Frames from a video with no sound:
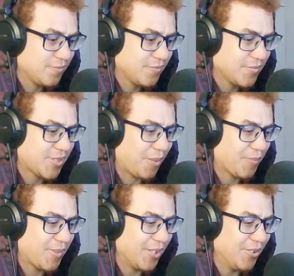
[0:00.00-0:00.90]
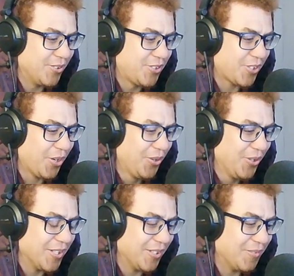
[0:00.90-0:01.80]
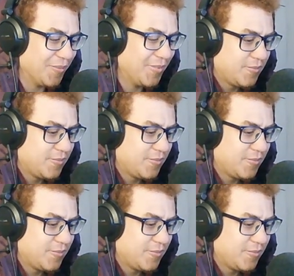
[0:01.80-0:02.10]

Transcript: Something you'd shown him.